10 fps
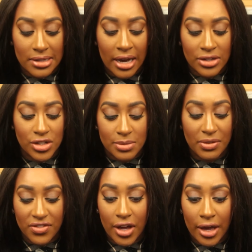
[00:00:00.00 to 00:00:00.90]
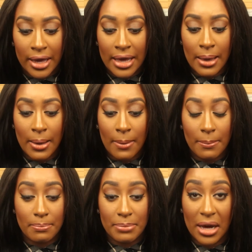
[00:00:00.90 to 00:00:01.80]
I just prefer
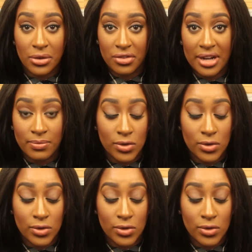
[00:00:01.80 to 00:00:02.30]
powdering.